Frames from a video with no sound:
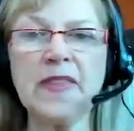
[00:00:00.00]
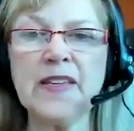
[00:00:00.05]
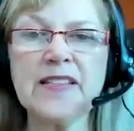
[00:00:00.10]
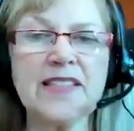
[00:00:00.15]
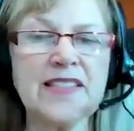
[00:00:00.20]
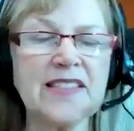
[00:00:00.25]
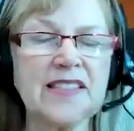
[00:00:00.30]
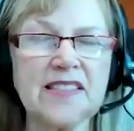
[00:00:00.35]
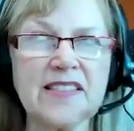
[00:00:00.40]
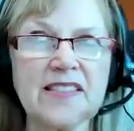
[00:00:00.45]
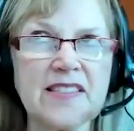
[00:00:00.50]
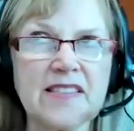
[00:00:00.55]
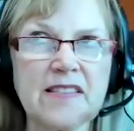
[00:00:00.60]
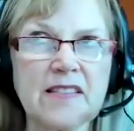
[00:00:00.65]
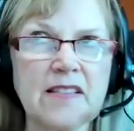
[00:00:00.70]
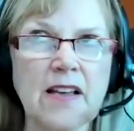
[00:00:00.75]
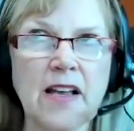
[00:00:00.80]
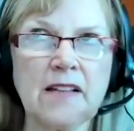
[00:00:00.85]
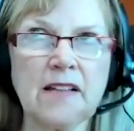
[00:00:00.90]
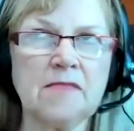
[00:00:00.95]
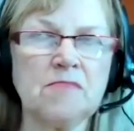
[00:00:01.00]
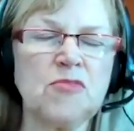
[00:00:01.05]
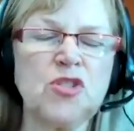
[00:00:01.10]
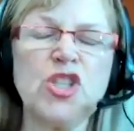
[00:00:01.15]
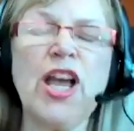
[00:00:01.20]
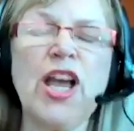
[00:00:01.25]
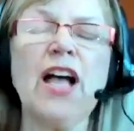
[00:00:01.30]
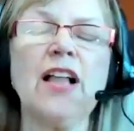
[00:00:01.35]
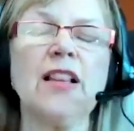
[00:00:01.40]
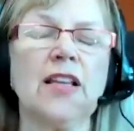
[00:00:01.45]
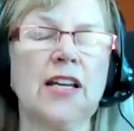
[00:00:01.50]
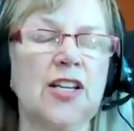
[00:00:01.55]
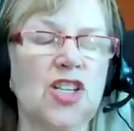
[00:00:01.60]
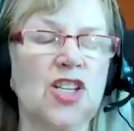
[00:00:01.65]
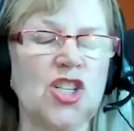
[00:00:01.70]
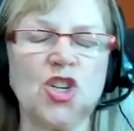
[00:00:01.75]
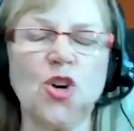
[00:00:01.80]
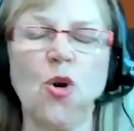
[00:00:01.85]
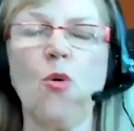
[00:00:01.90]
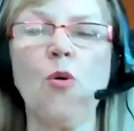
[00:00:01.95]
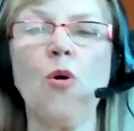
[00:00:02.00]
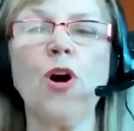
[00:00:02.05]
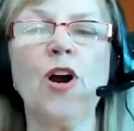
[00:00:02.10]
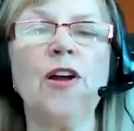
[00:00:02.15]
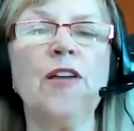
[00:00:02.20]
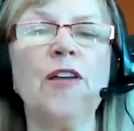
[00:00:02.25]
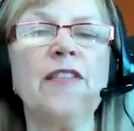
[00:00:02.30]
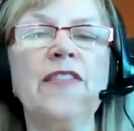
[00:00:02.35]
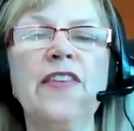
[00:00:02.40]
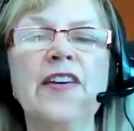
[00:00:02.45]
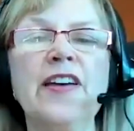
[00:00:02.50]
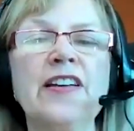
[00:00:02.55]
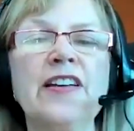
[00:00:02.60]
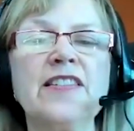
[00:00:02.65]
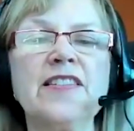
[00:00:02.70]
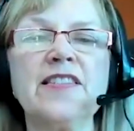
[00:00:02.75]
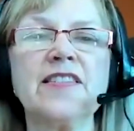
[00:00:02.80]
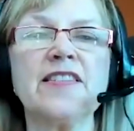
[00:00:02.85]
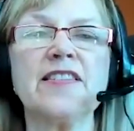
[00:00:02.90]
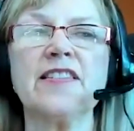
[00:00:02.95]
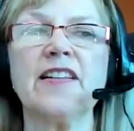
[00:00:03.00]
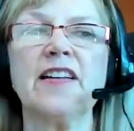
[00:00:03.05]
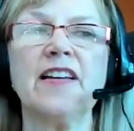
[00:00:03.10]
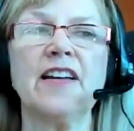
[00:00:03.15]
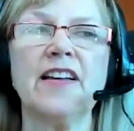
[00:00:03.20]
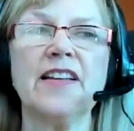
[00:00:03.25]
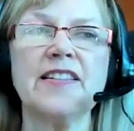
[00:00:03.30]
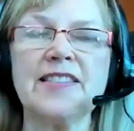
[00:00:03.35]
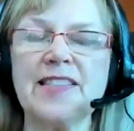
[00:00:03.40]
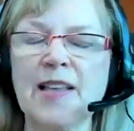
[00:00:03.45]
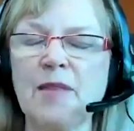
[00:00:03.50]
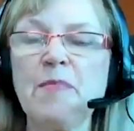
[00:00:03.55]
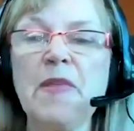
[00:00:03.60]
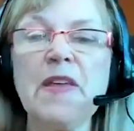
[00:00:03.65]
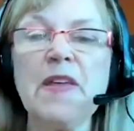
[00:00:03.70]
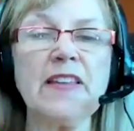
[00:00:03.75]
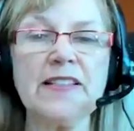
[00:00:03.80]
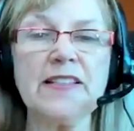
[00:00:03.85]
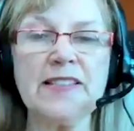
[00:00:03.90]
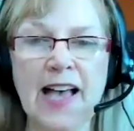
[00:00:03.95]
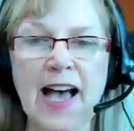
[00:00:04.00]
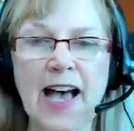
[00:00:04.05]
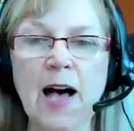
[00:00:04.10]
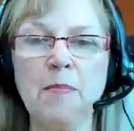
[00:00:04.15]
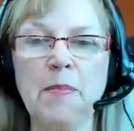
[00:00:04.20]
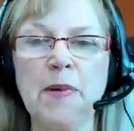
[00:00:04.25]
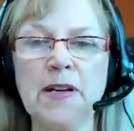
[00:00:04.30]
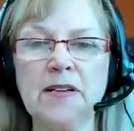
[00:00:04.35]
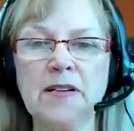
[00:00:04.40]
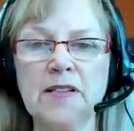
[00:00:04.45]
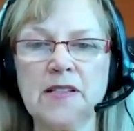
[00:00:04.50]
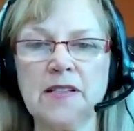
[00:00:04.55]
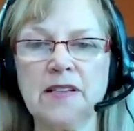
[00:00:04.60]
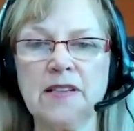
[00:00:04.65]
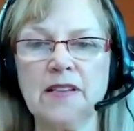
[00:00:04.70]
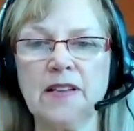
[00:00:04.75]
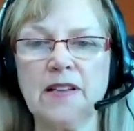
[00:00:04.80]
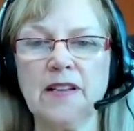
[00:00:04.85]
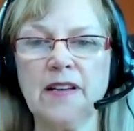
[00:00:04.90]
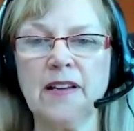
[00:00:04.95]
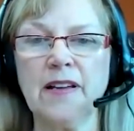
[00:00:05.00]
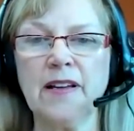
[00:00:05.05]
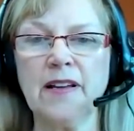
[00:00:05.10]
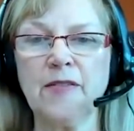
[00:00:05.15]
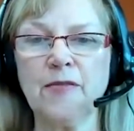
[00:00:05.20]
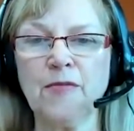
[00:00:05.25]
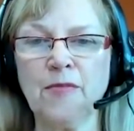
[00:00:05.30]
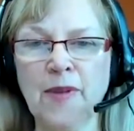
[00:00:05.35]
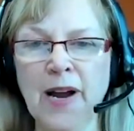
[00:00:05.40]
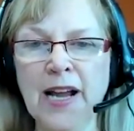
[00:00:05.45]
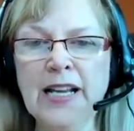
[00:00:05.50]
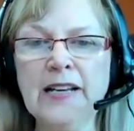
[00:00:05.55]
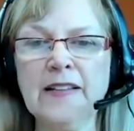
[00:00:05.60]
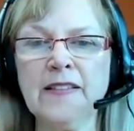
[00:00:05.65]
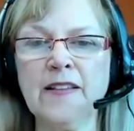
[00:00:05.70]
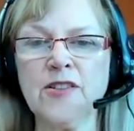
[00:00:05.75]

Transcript: this uh, challenge or this something that's happened right?